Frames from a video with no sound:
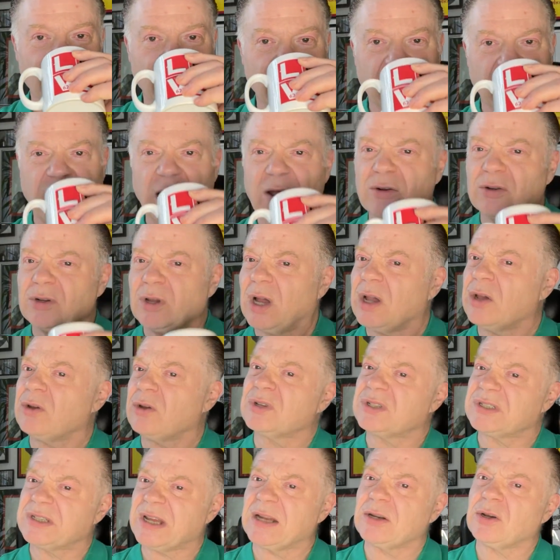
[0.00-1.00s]
I
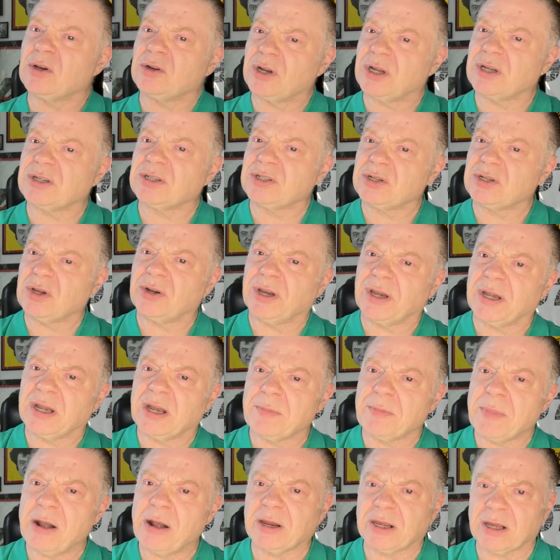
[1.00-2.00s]
understand Hoddit and Doddit in
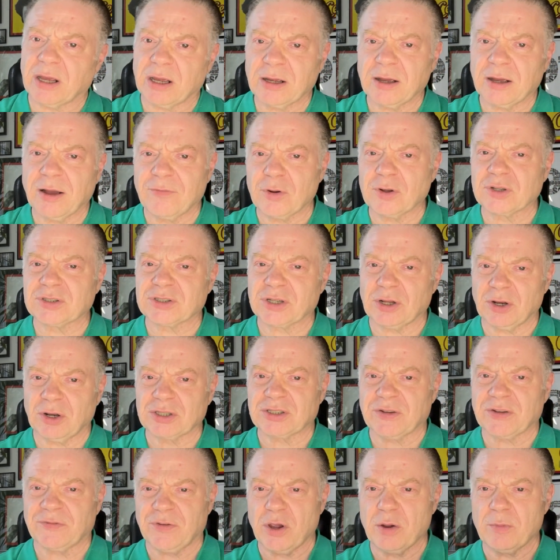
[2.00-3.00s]
America have also
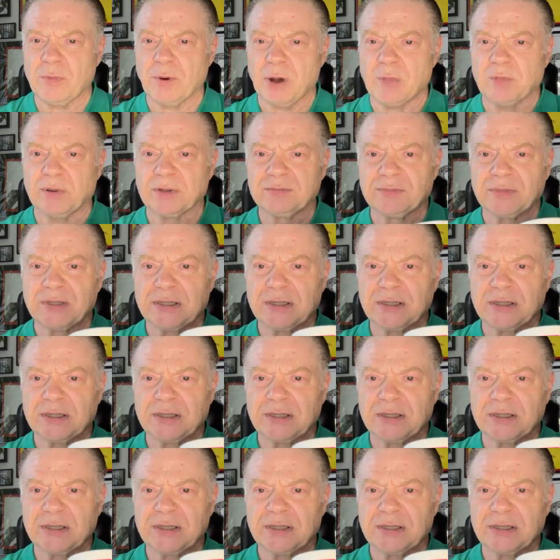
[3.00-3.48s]
lost a few bob.